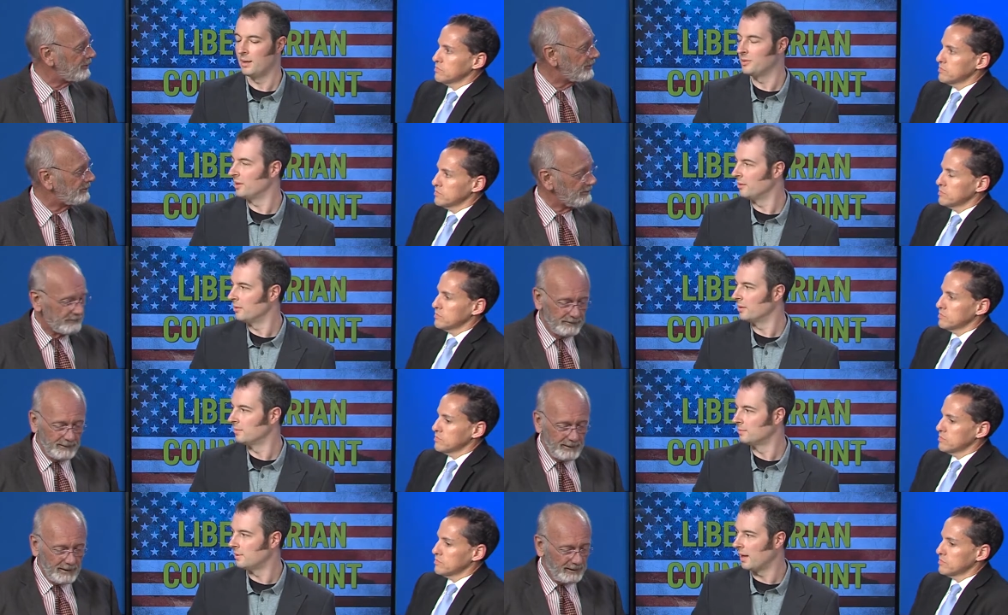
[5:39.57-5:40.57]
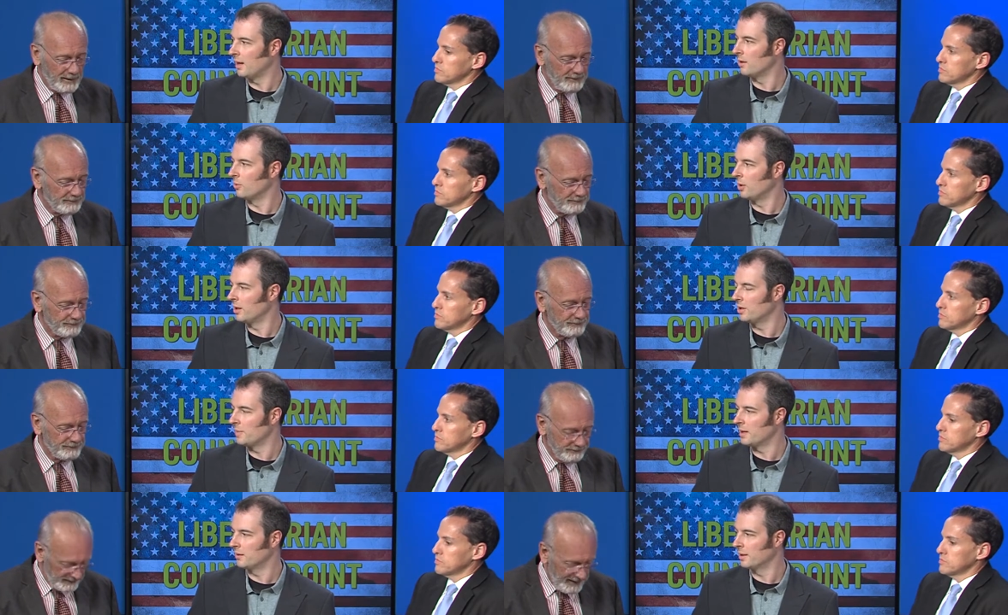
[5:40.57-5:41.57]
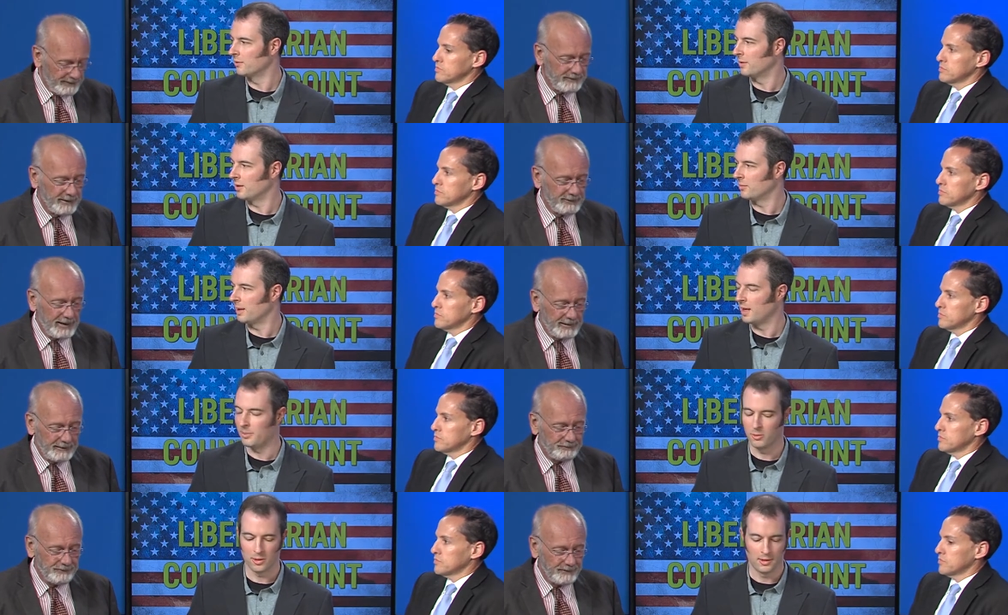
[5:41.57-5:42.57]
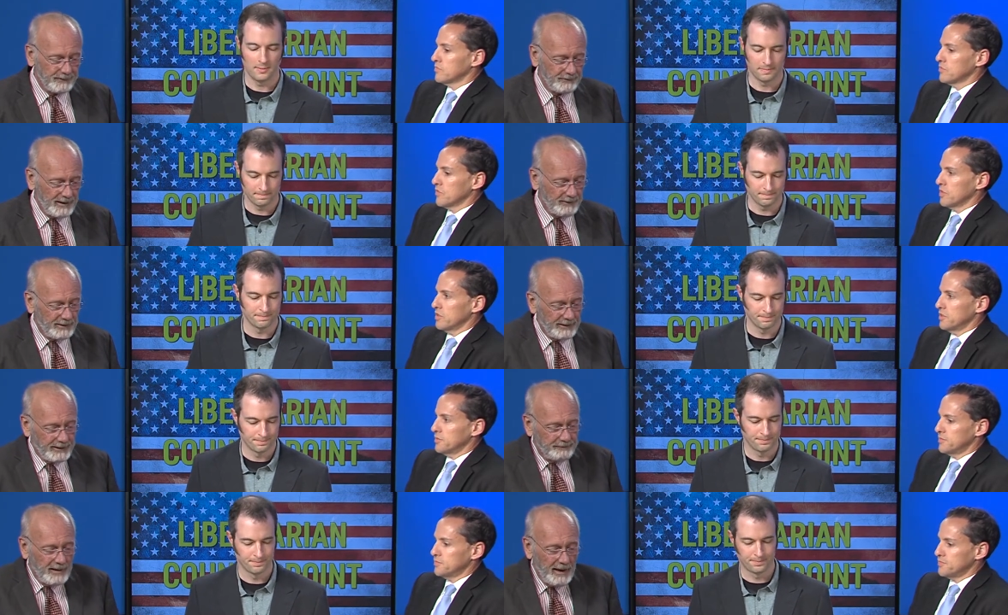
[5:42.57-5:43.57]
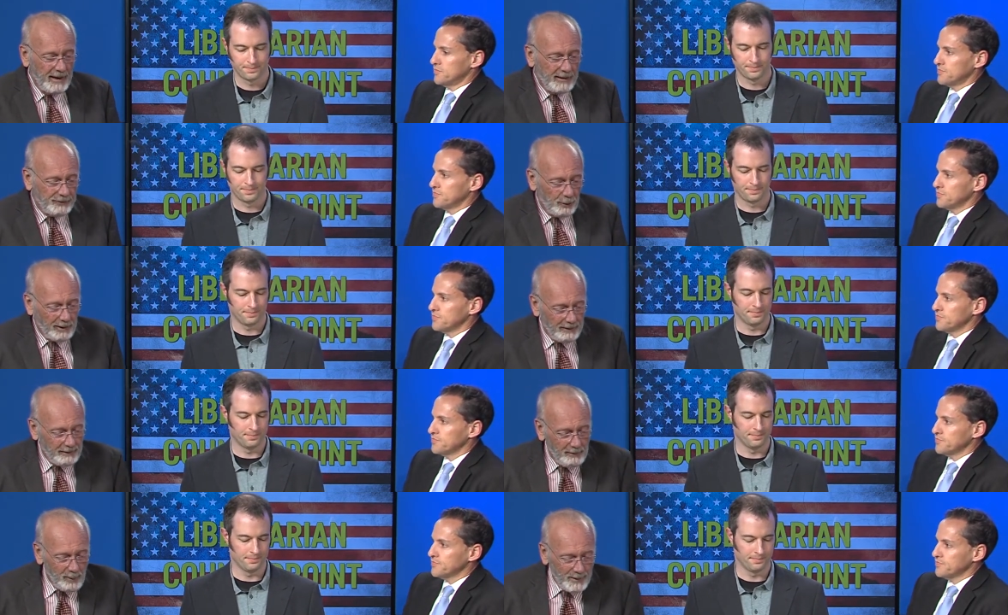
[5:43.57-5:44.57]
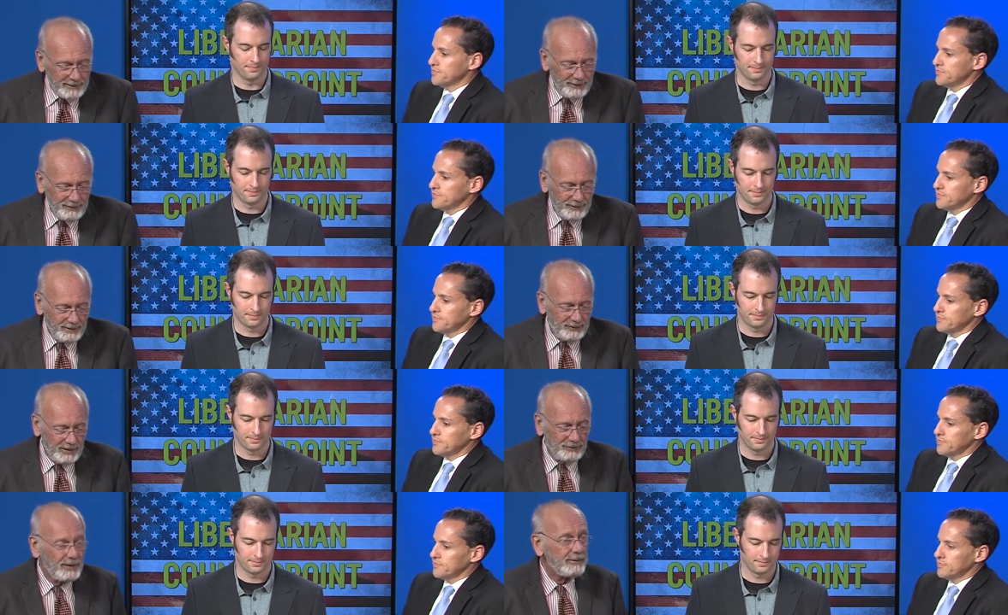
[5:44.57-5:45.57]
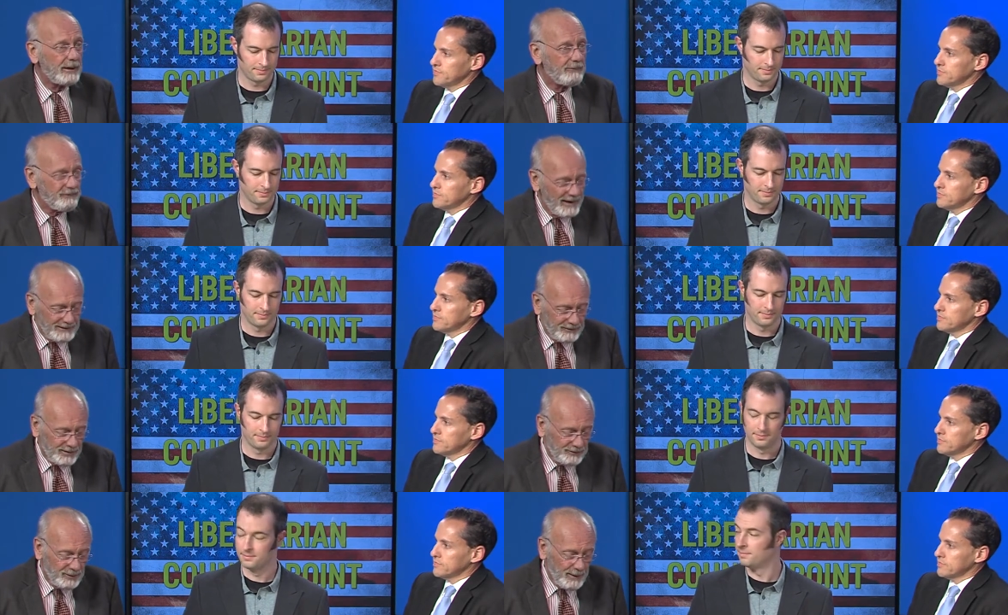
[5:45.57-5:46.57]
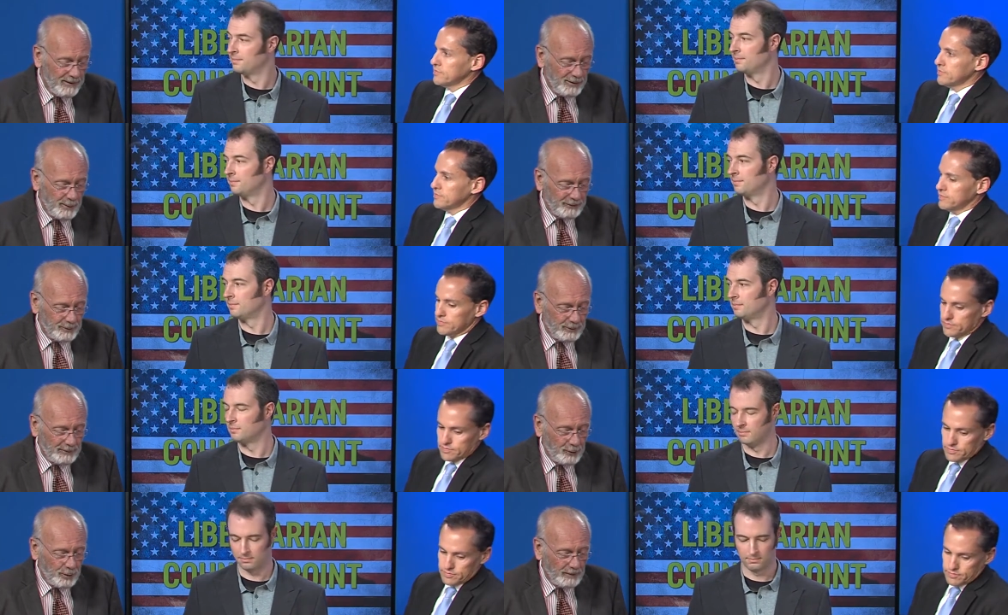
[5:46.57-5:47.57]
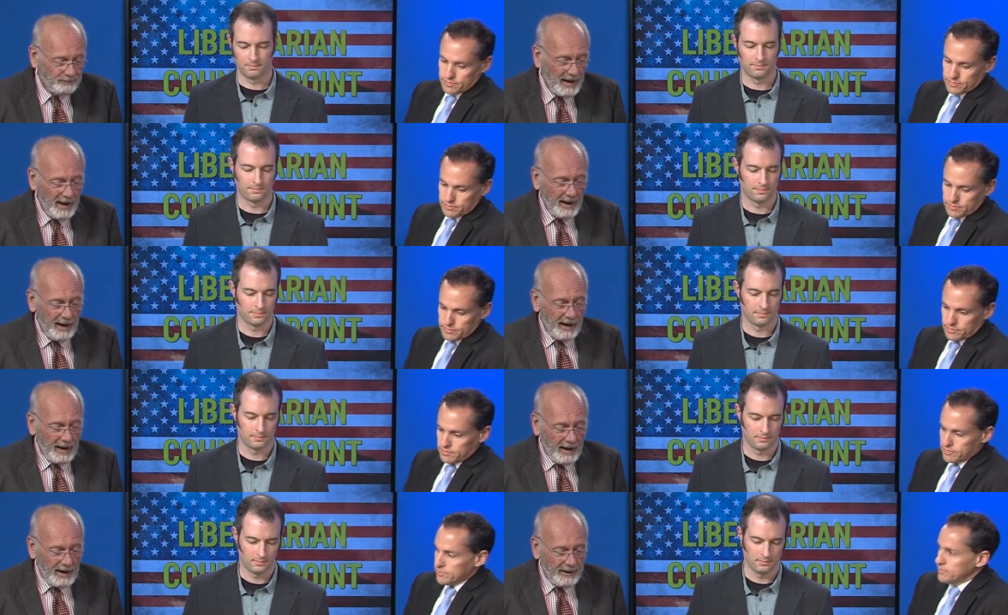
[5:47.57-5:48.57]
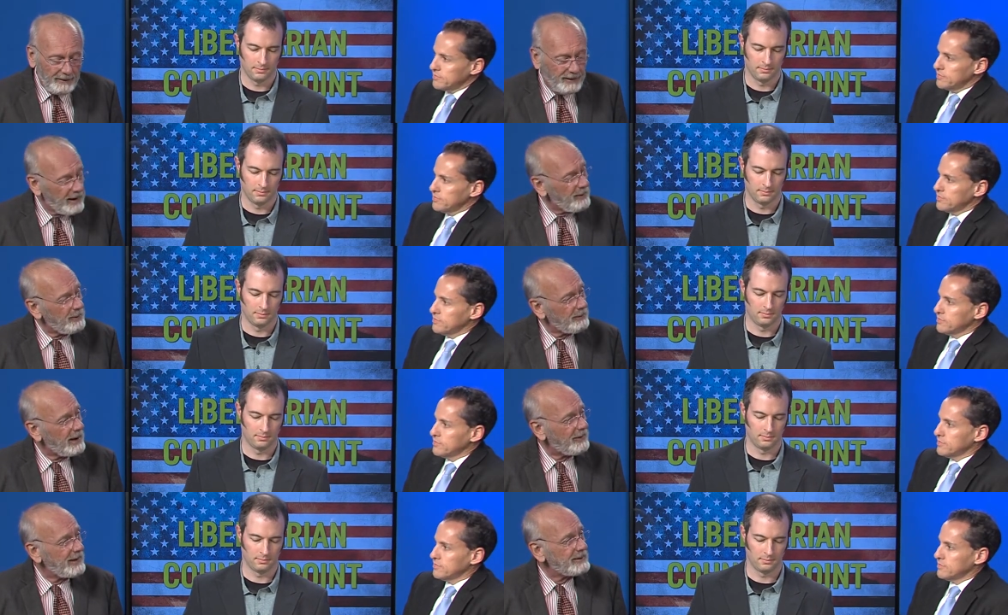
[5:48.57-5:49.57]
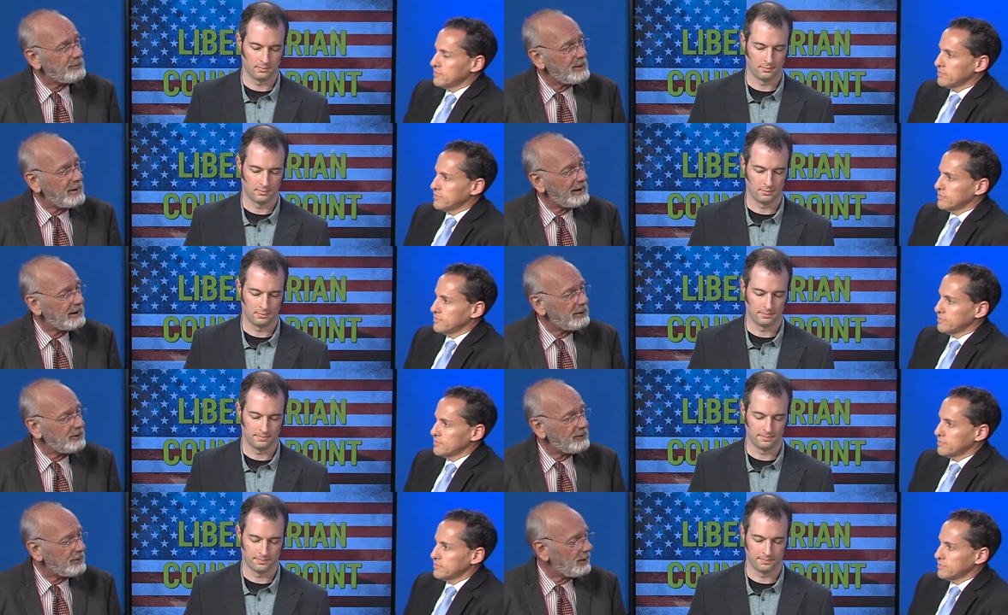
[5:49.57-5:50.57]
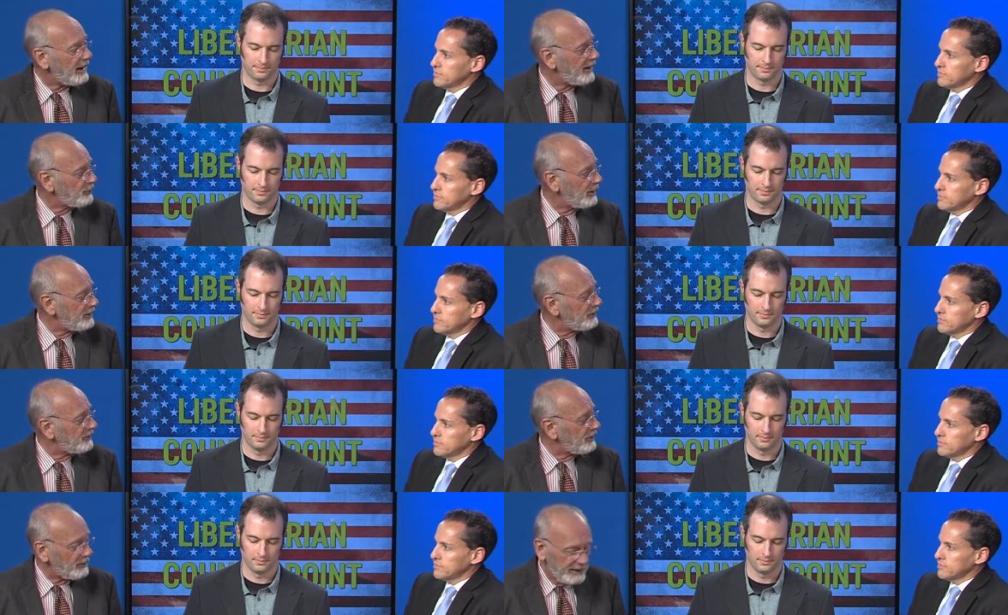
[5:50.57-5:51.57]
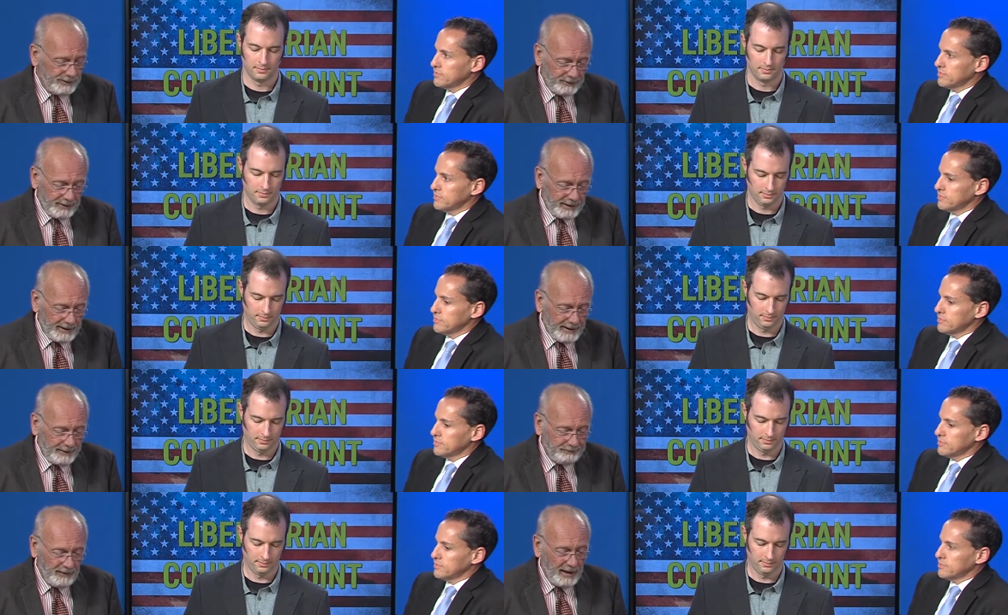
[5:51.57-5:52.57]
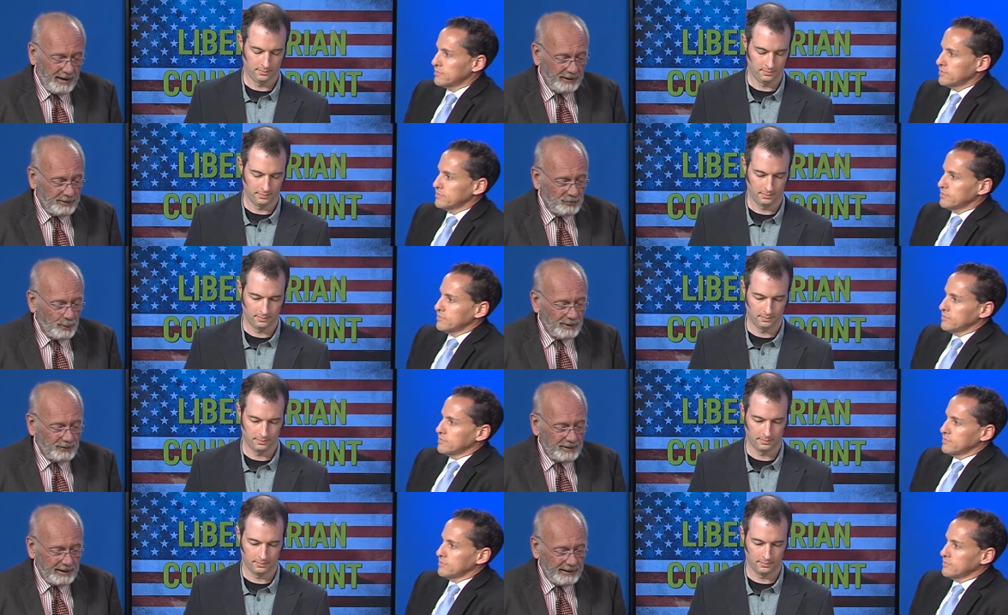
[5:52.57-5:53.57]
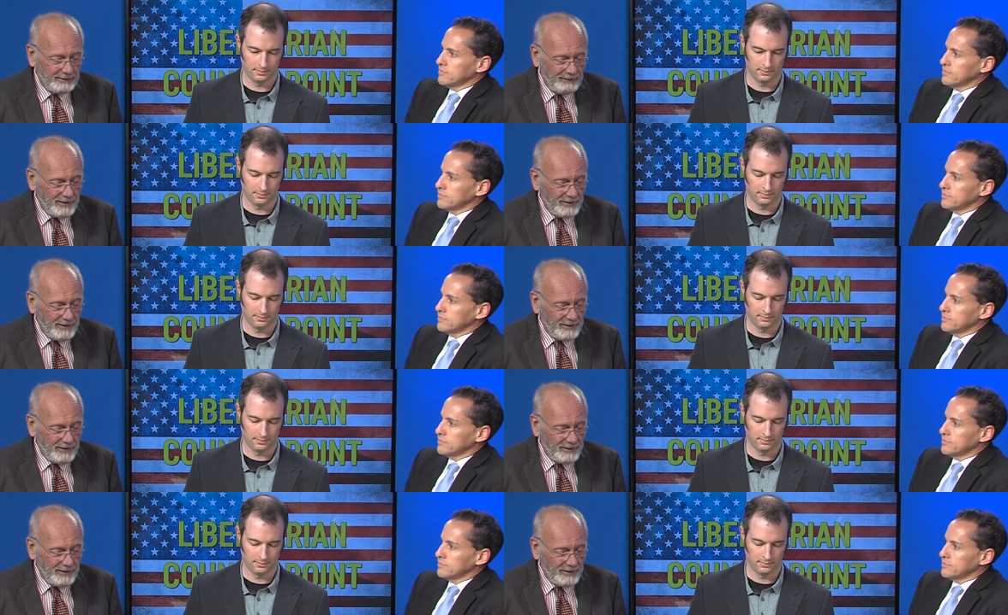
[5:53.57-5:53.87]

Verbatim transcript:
Speaker 1: up to you to
Speaker 2: hire the lawyers, pay the legal fees. Exactly. May not be worth it. Exactly. So a momentous decision, fine decision by the U.S. Supreme Court. The other thing that's been making news in the last week or so is the situation in